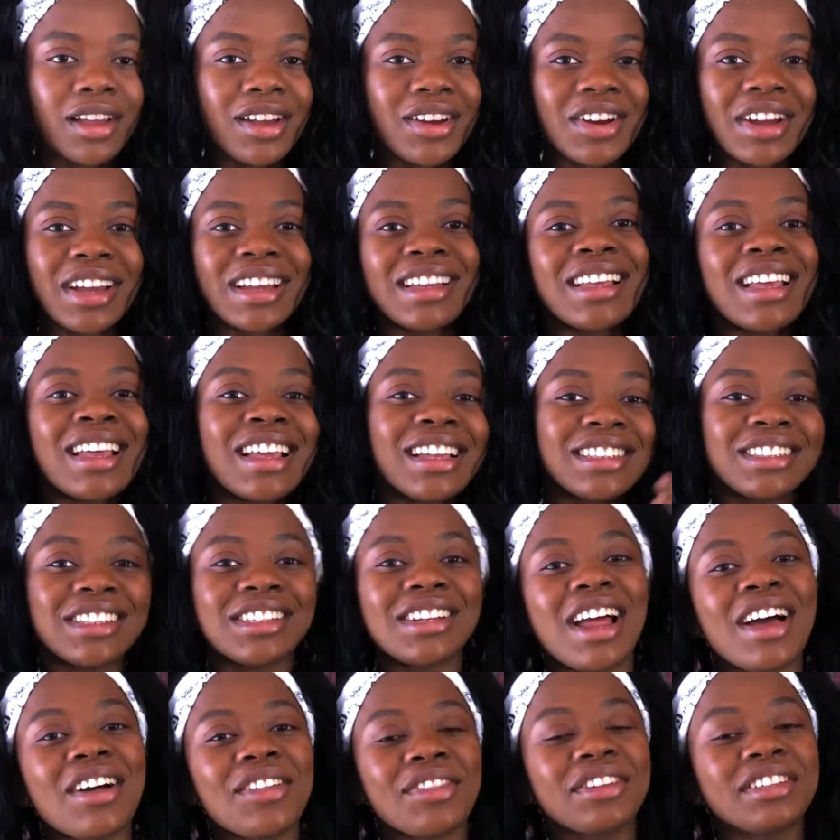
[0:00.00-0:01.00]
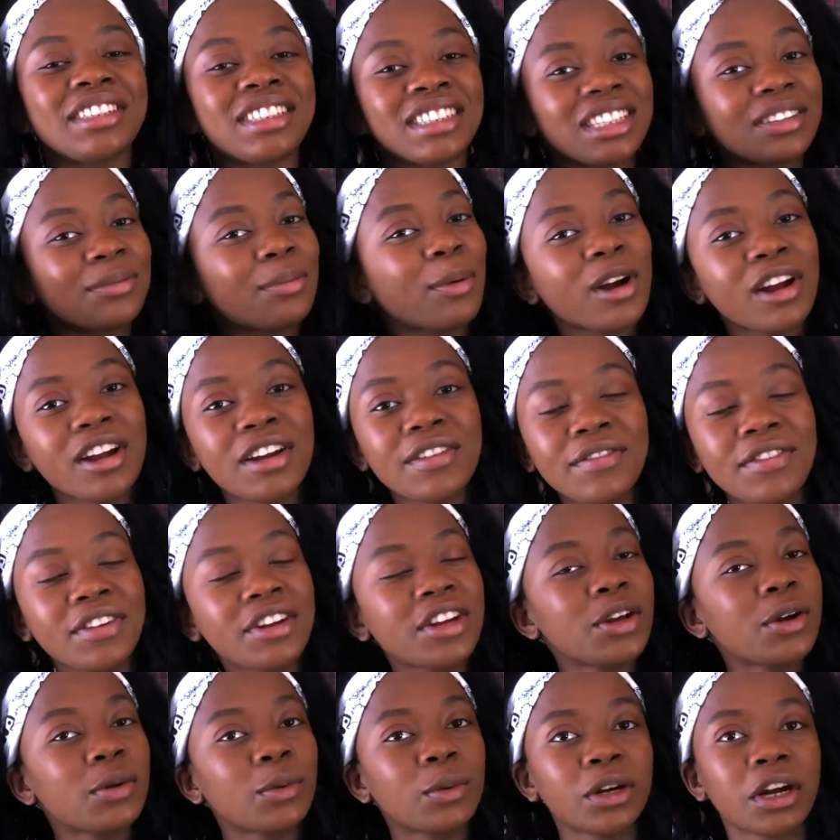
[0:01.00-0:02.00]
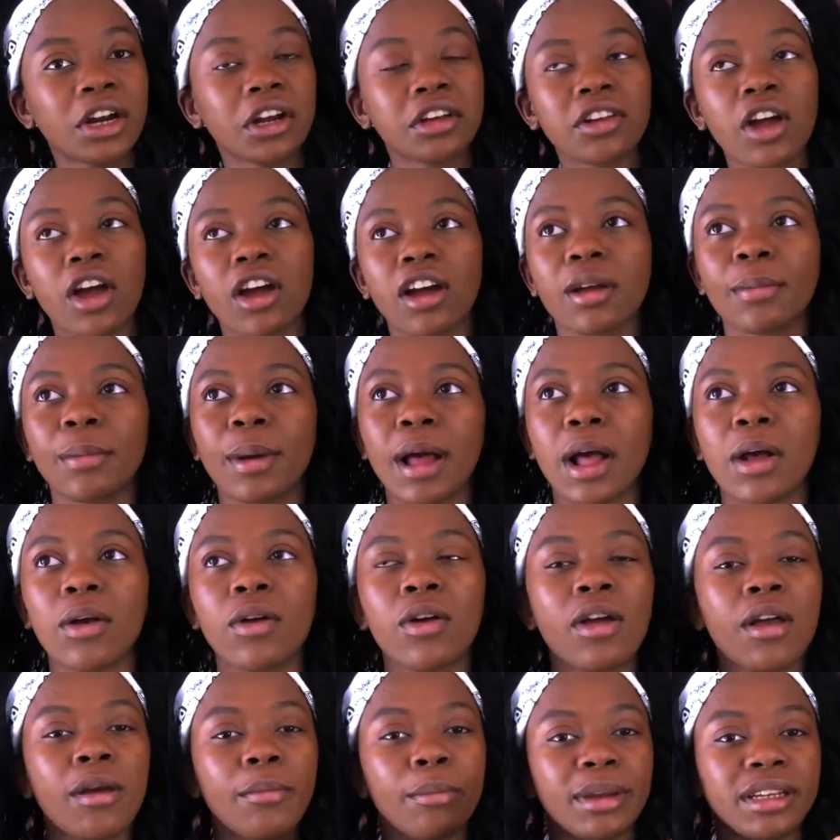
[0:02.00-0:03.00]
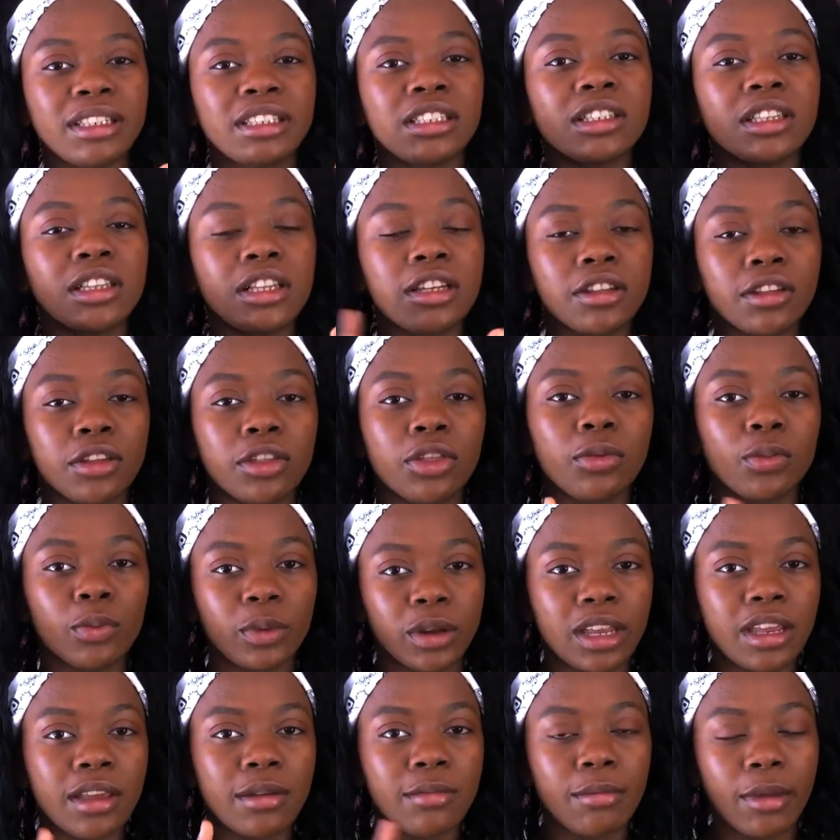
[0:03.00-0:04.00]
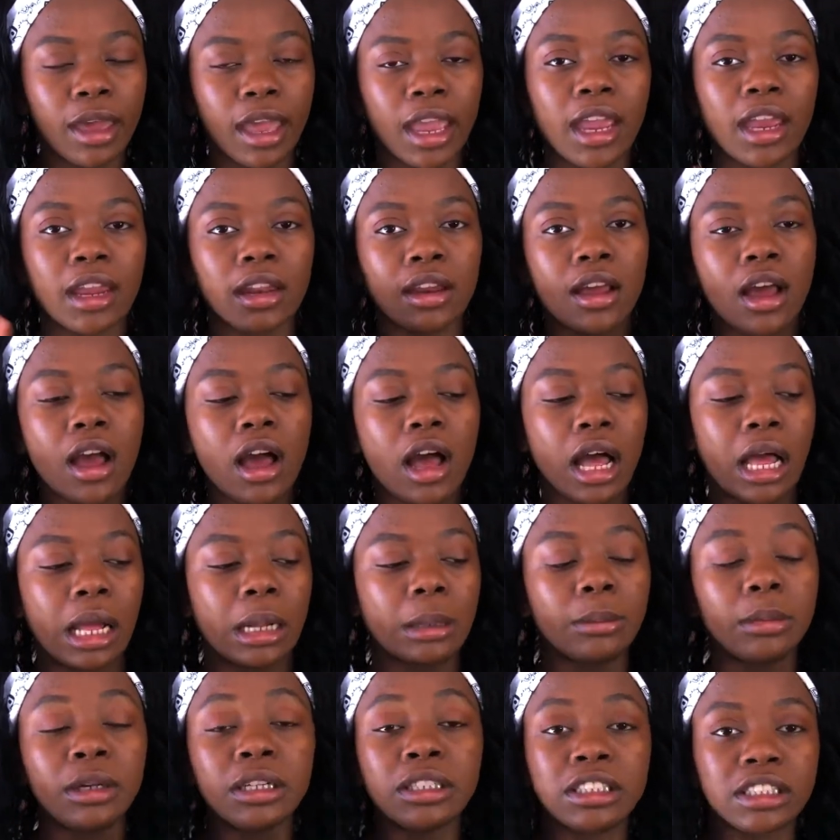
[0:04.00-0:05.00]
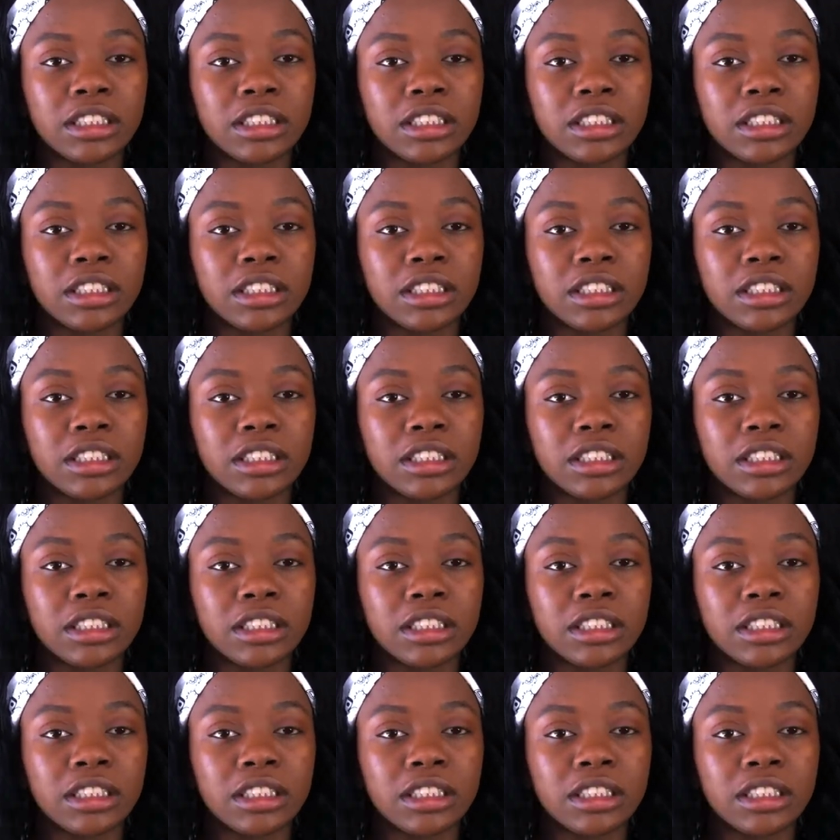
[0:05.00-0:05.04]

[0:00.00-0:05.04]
Okay, so now this is the part of the video where I talk about basically the three main um,